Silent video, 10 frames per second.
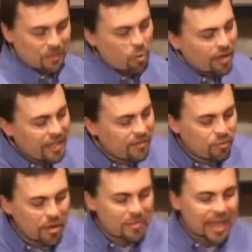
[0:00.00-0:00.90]
What if
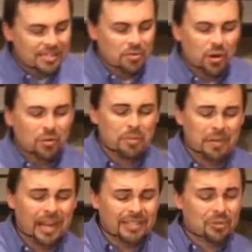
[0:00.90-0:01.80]
we imagine what it would
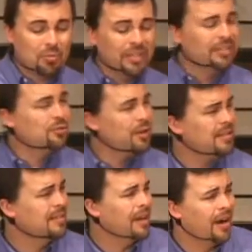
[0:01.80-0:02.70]
be like to really
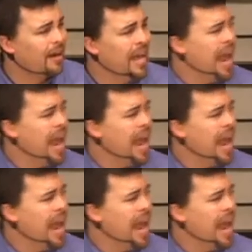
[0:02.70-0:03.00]
trust God